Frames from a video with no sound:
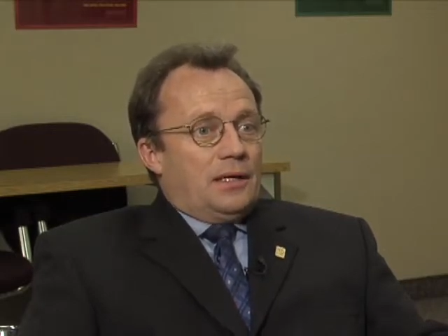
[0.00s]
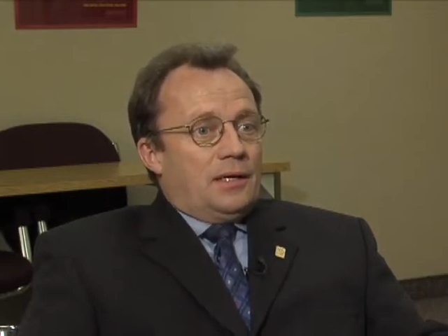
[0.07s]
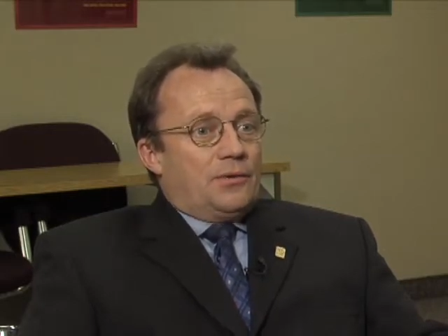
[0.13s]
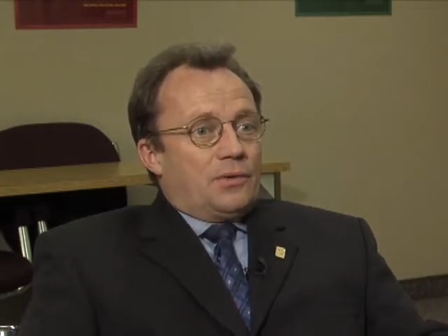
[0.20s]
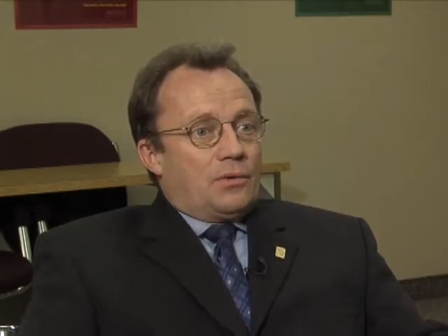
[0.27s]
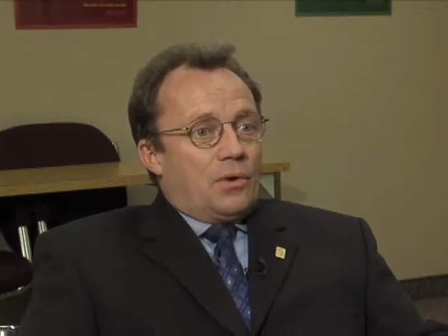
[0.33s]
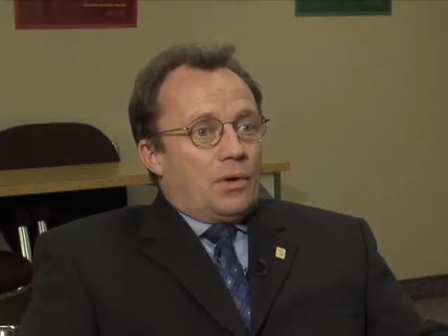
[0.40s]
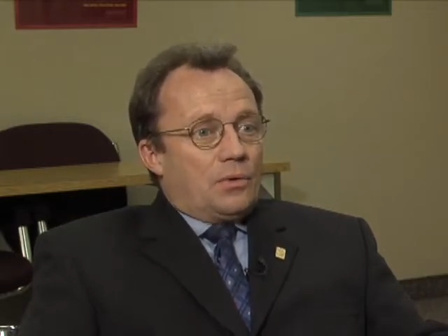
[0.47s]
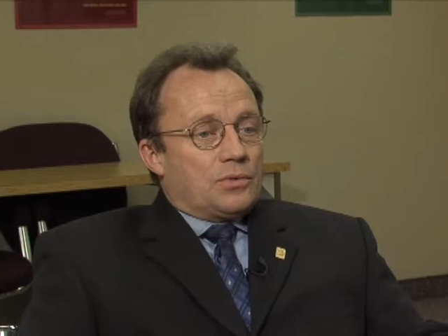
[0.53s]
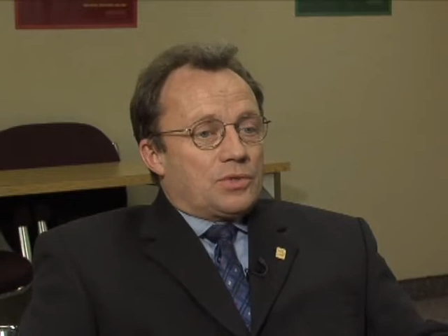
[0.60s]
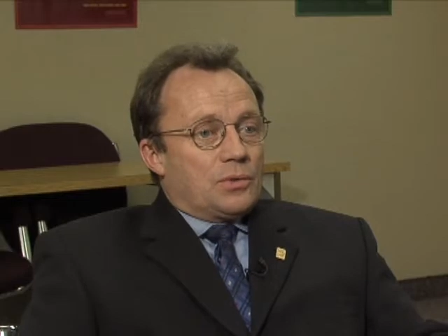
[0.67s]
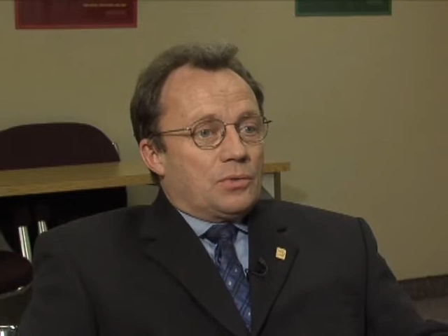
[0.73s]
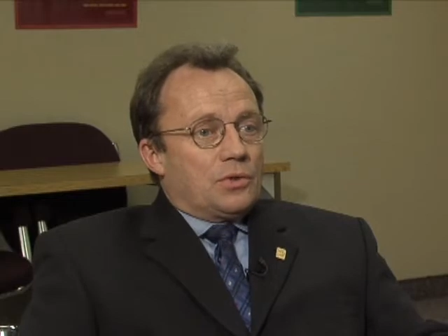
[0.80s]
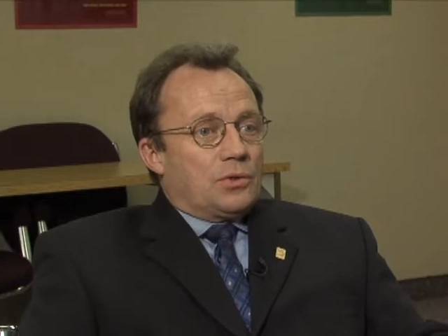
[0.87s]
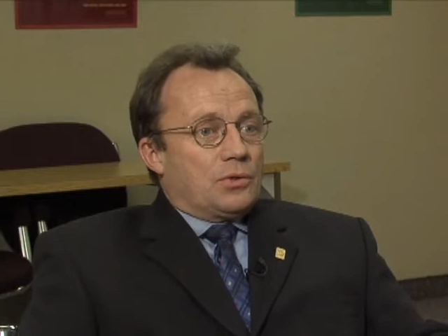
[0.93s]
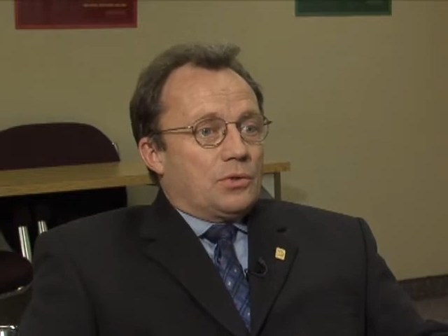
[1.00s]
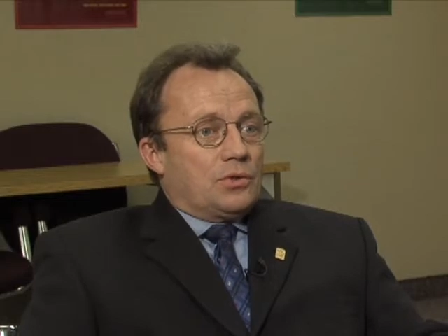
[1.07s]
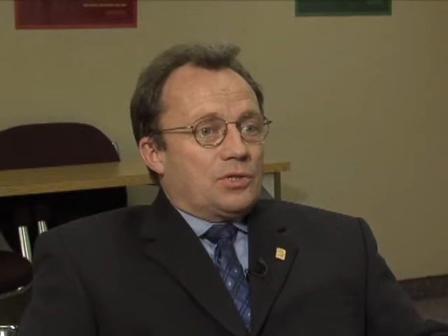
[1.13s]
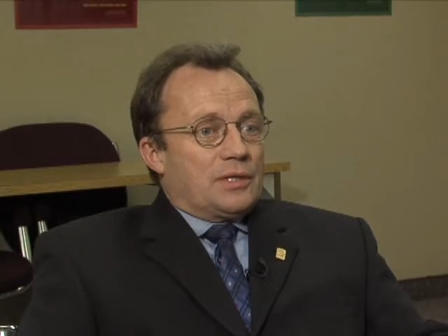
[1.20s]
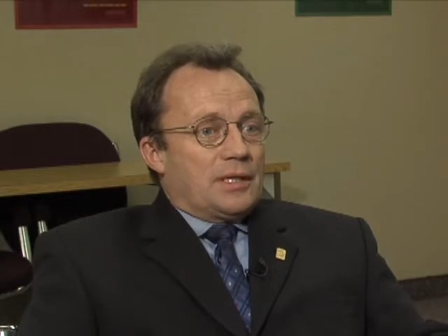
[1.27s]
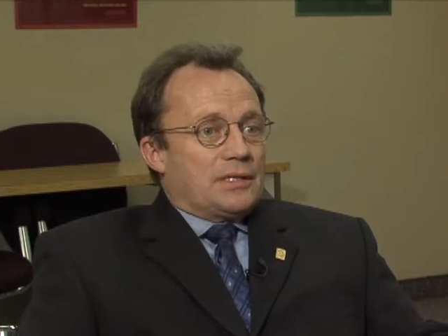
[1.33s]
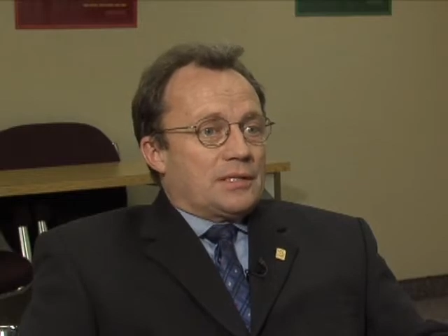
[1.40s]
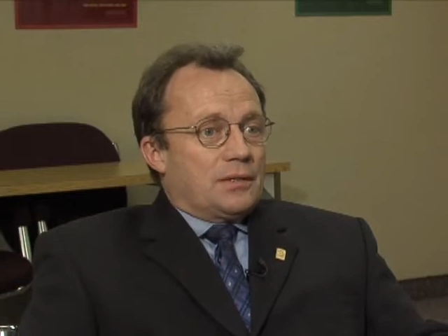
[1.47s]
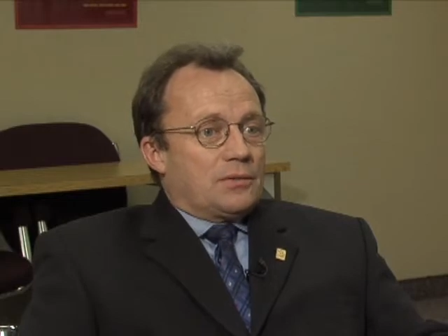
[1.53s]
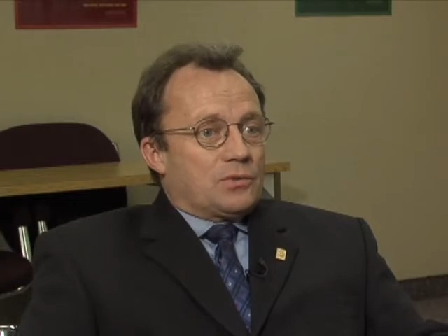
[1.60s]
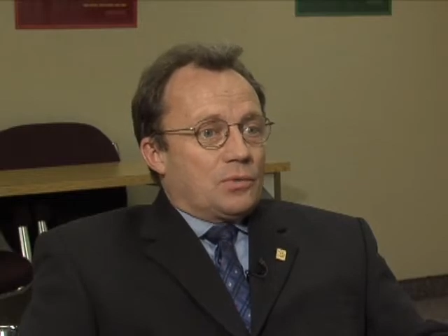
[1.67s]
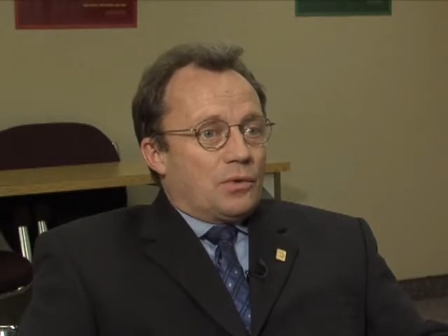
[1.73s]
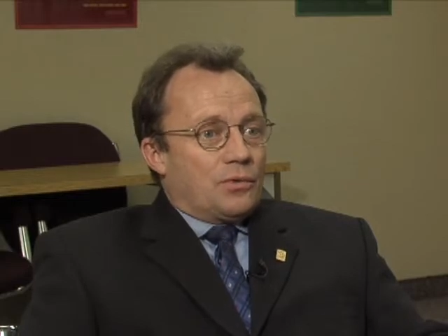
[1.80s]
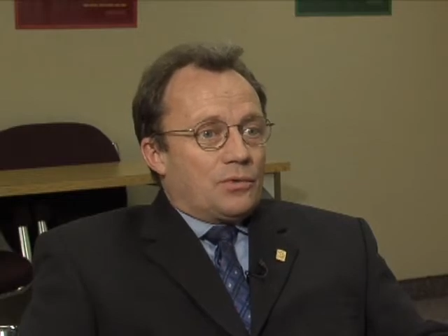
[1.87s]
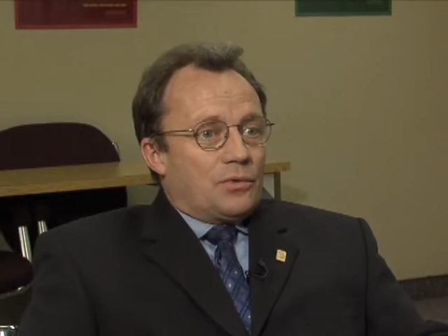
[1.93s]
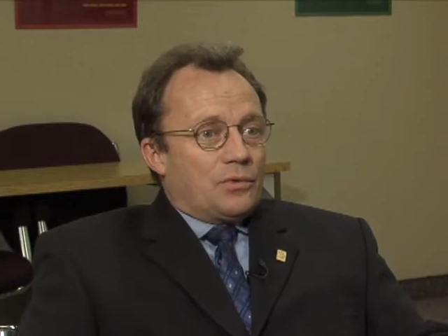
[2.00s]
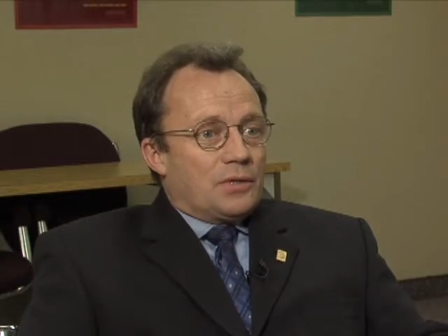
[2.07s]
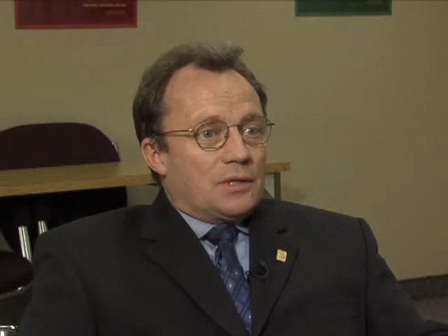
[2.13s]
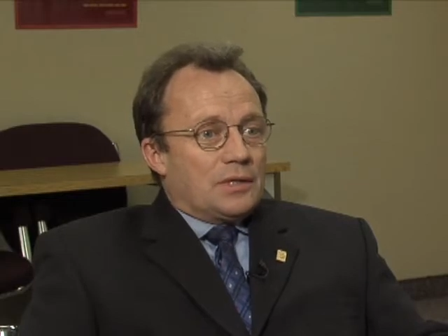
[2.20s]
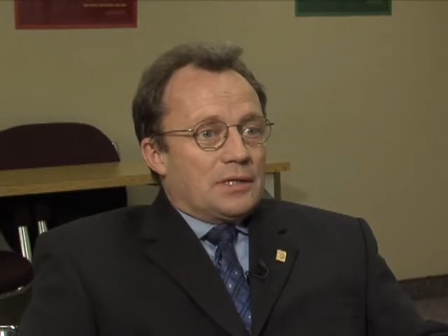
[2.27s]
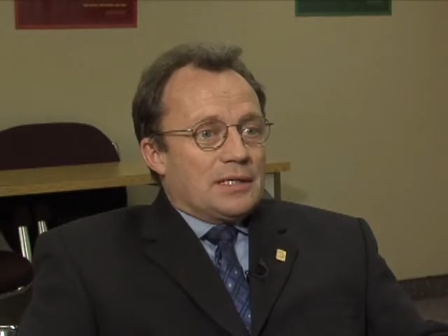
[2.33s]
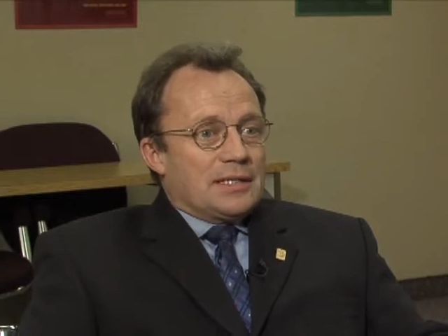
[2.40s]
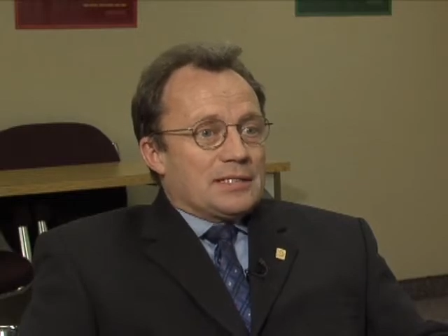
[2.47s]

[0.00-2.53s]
They were all so encouraging as I was going through the